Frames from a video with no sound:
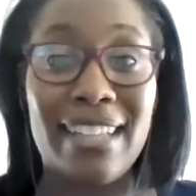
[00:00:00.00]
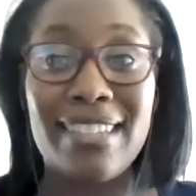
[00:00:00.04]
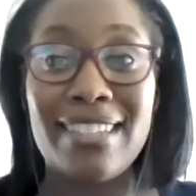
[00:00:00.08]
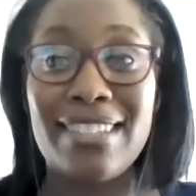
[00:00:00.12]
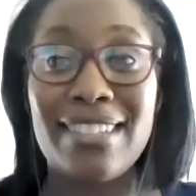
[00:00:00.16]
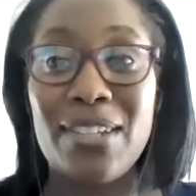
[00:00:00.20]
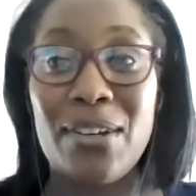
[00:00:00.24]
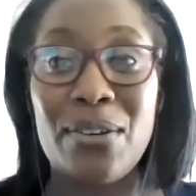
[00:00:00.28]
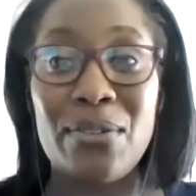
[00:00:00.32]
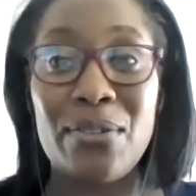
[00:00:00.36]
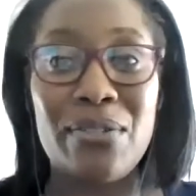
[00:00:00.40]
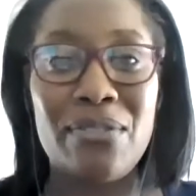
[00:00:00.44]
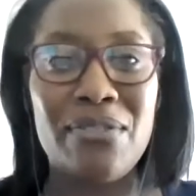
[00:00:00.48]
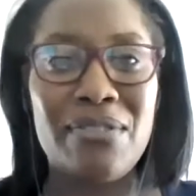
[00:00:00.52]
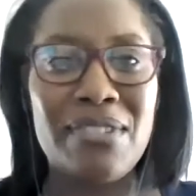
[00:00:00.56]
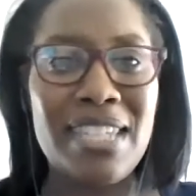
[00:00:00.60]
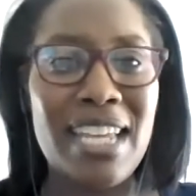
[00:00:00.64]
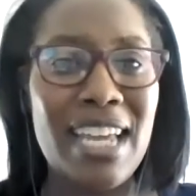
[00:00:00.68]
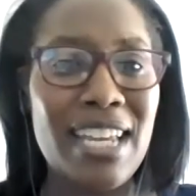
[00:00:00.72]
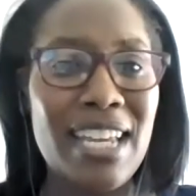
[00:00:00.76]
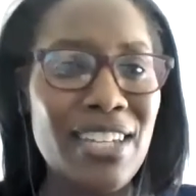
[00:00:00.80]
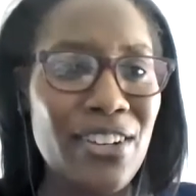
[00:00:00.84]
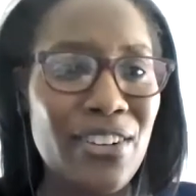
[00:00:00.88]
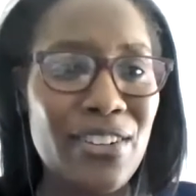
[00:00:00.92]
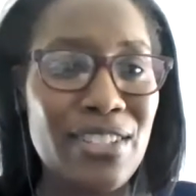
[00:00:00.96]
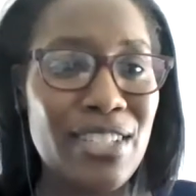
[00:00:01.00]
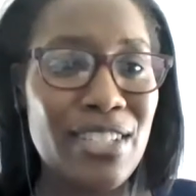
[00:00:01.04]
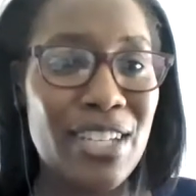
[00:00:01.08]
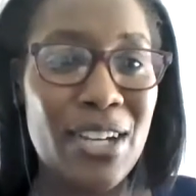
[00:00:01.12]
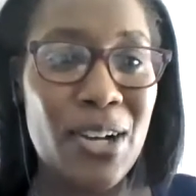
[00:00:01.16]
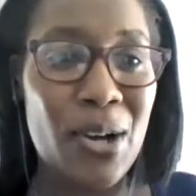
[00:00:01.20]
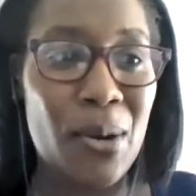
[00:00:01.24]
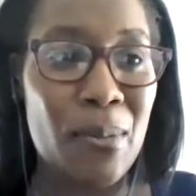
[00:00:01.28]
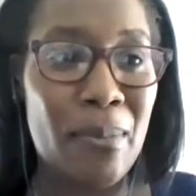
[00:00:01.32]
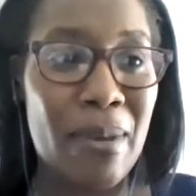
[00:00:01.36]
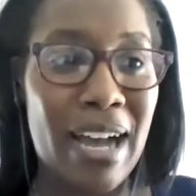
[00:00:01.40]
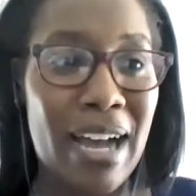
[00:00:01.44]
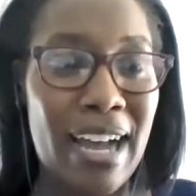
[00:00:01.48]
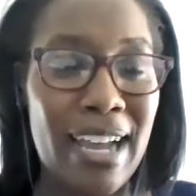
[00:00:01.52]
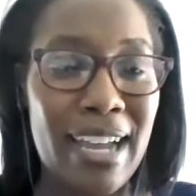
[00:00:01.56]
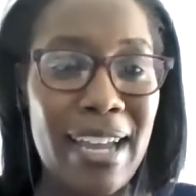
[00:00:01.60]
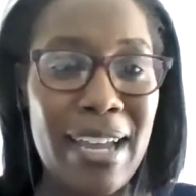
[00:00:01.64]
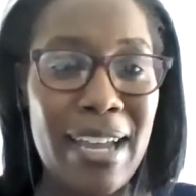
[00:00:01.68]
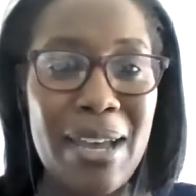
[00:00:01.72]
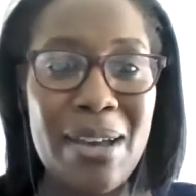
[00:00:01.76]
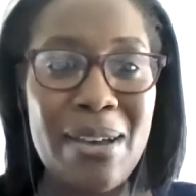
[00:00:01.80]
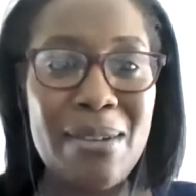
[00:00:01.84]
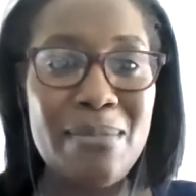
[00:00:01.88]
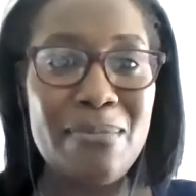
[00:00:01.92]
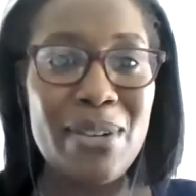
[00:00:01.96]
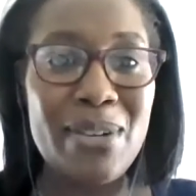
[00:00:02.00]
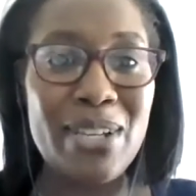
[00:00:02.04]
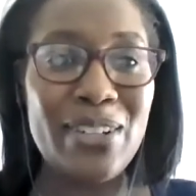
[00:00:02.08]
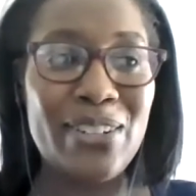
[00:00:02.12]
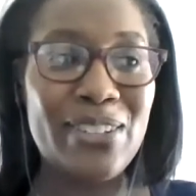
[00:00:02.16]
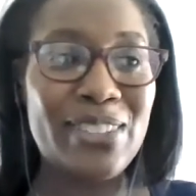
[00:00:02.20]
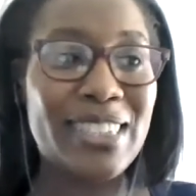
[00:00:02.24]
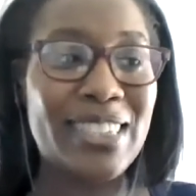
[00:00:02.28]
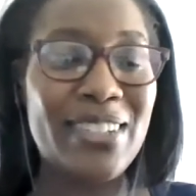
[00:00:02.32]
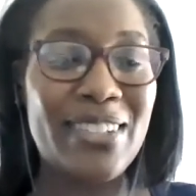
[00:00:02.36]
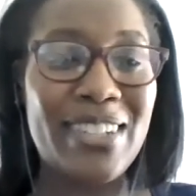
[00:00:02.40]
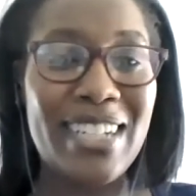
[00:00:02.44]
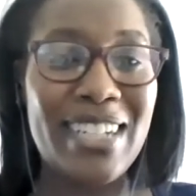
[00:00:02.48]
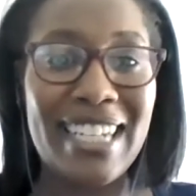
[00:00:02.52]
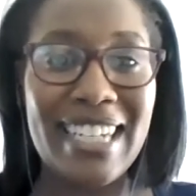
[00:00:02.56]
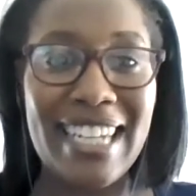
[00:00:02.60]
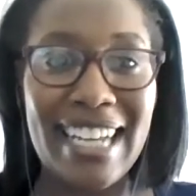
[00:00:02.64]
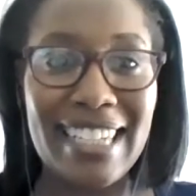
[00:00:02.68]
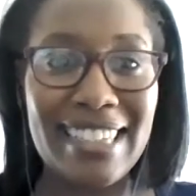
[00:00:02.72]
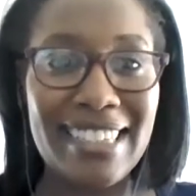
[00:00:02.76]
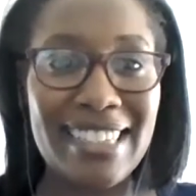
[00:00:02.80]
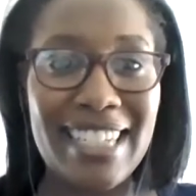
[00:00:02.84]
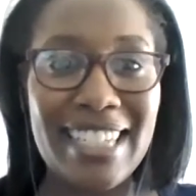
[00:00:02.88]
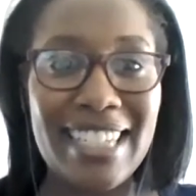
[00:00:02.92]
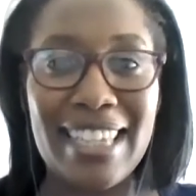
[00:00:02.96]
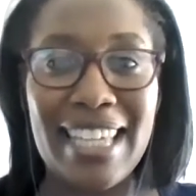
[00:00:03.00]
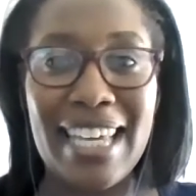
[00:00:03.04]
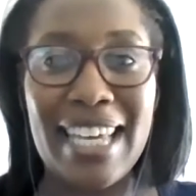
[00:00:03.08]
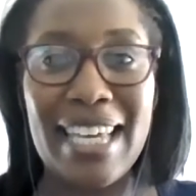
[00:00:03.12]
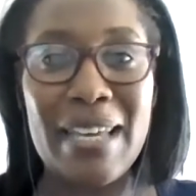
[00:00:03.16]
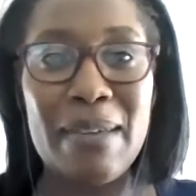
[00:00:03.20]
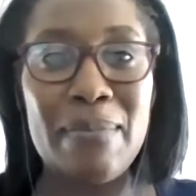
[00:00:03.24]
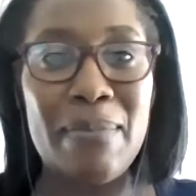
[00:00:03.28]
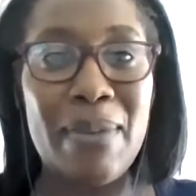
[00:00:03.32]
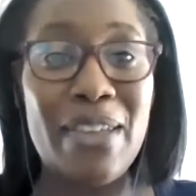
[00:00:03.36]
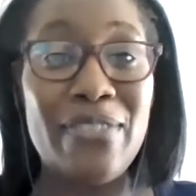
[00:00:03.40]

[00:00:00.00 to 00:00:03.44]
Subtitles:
And so 10 years could go by, but you're still connected at the hip,